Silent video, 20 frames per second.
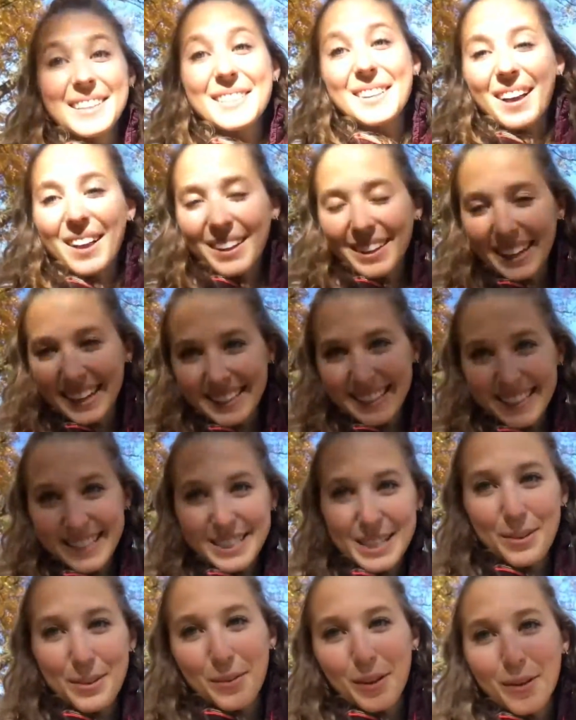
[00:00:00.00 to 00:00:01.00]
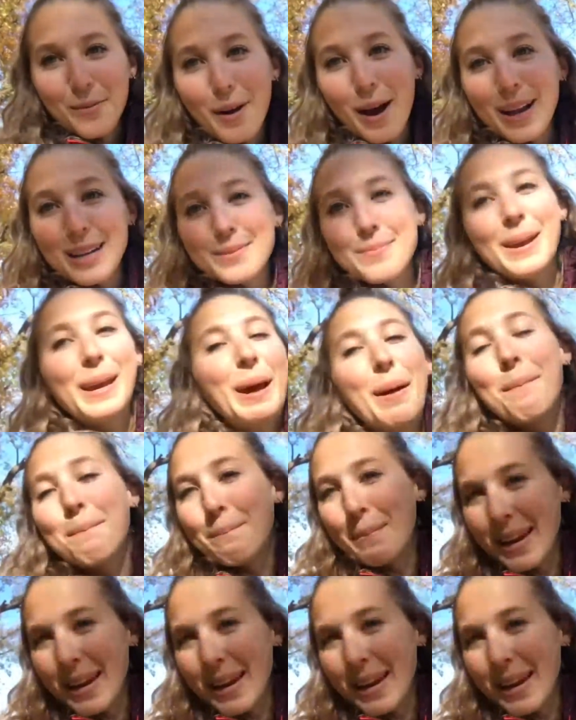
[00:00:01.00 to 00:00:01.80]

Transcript: This holiday season, we want to make a